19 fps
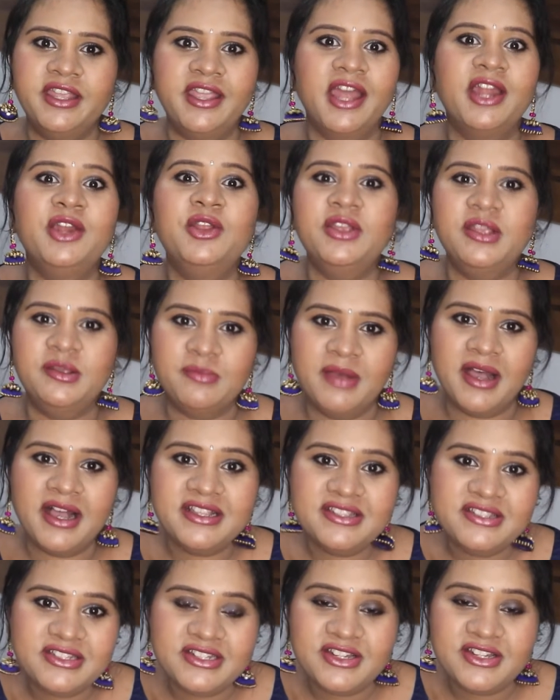Can you
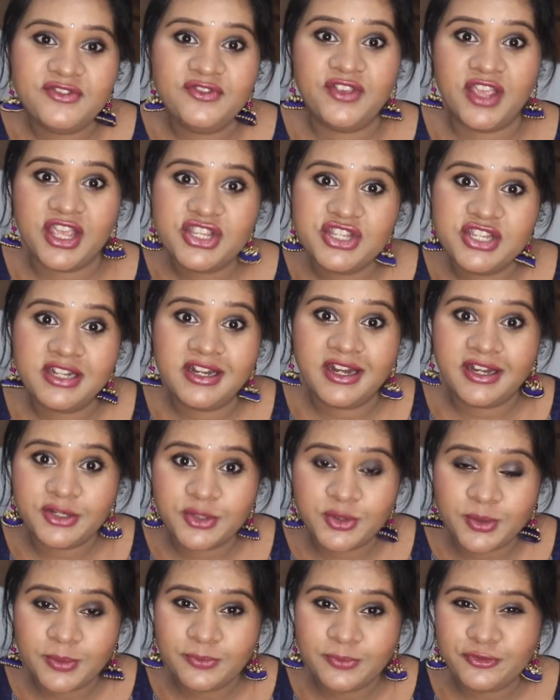imagine facial at
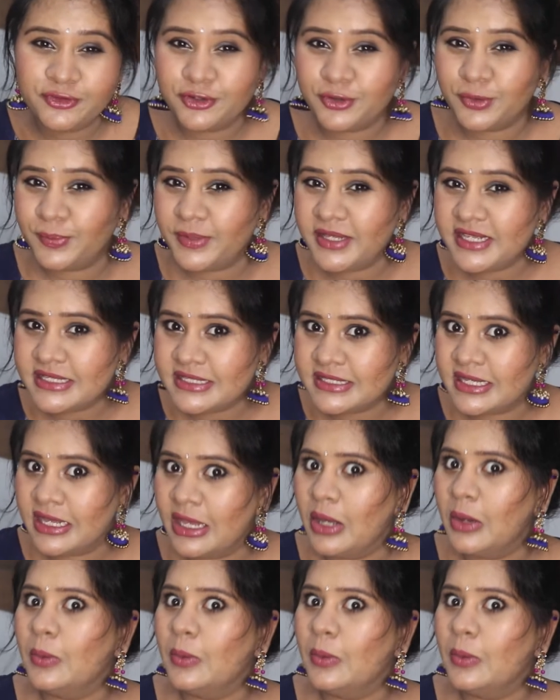home for rupees